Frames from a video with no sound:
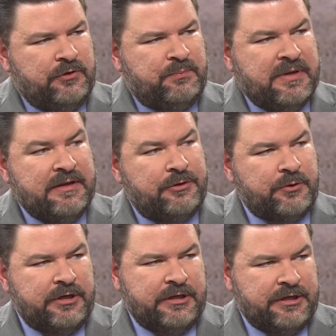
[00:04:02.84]

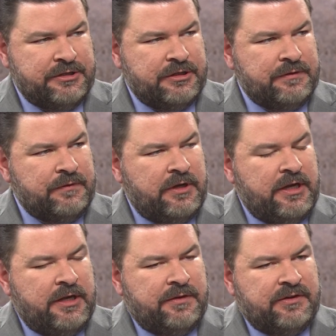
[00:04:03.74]
P3 initiative.
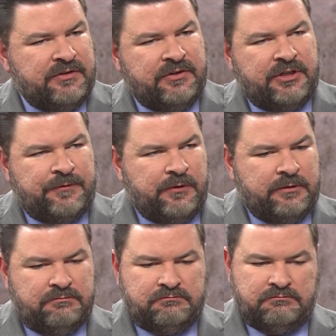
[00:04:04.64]
This is a
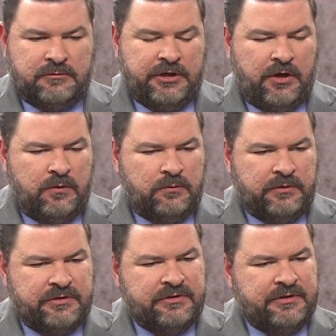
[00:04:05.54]
different,
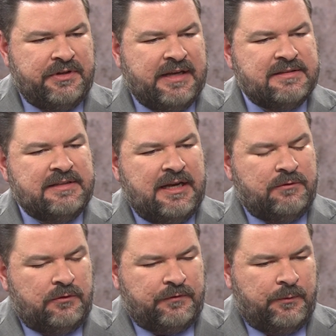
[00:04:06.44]
this is the next
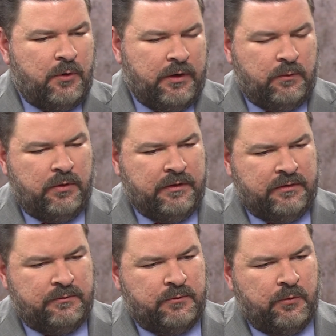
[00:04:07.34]
level from what
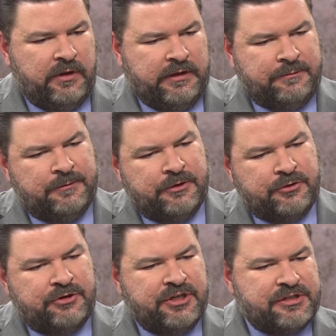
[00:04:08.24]
we really
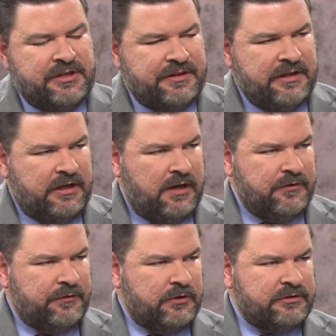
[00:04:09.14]
traditionally think of
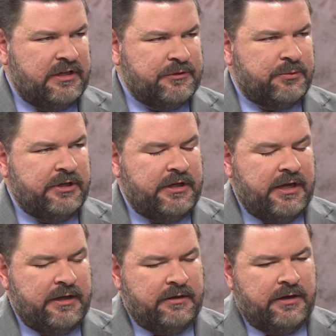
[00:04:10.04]
as first class
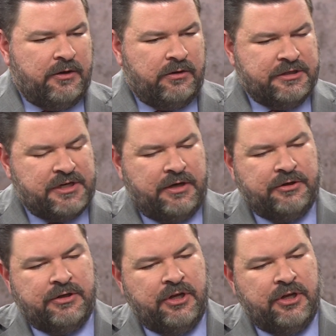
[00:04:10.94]
pre-K and early childhood.